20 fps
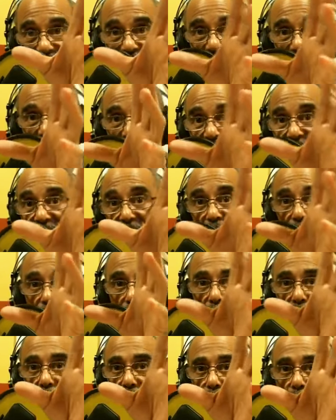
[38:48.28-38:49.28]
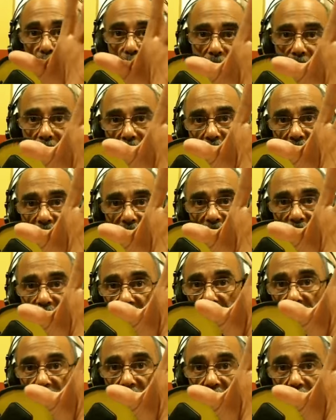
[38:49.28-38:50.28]
The kangaroo court, ladies
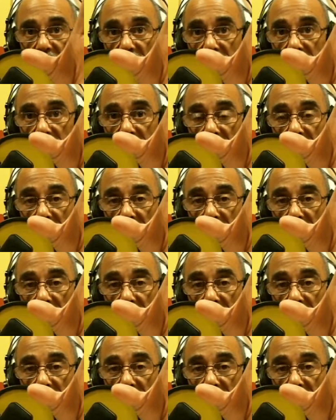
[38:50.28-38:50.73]
and gentlemen.